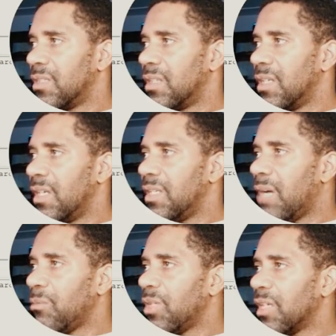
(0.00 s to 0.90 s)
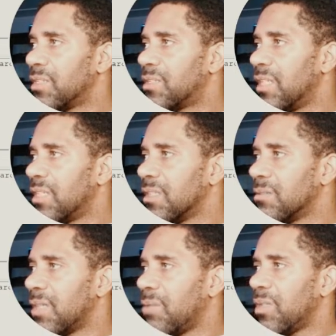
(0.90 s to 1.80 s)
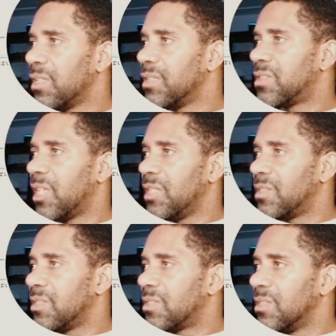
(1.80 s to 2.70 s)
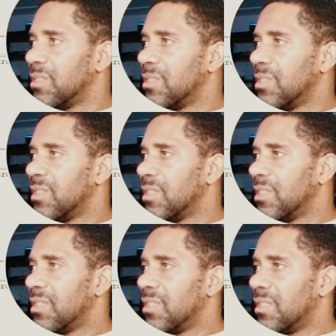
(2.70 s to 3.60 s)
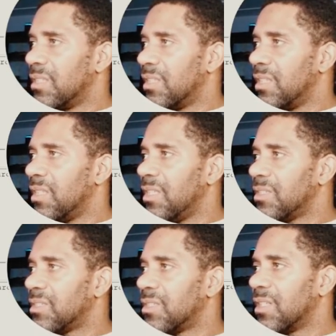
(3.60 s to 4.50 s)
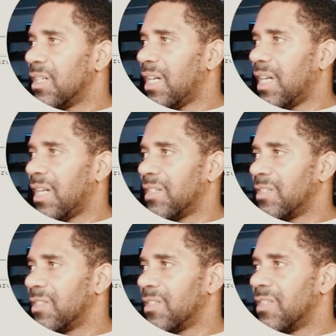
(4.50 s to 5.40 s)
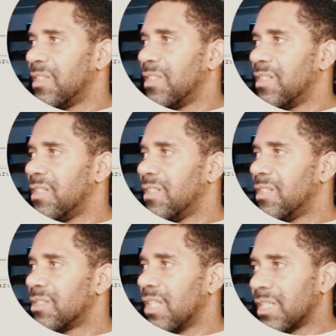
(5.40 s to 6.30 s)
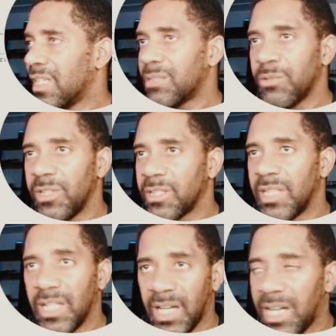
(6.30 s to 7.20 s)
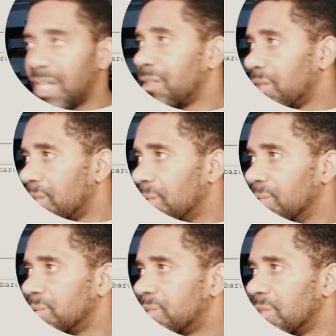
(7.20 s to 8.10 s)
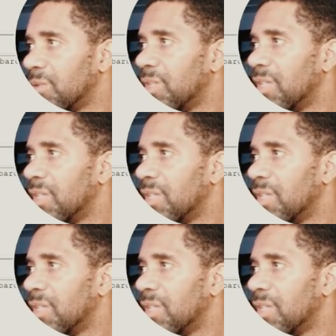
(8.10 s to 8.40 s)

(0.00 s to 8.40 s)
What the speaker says: And now we're gonna change this to is high. So I guess we're looking at high or low. So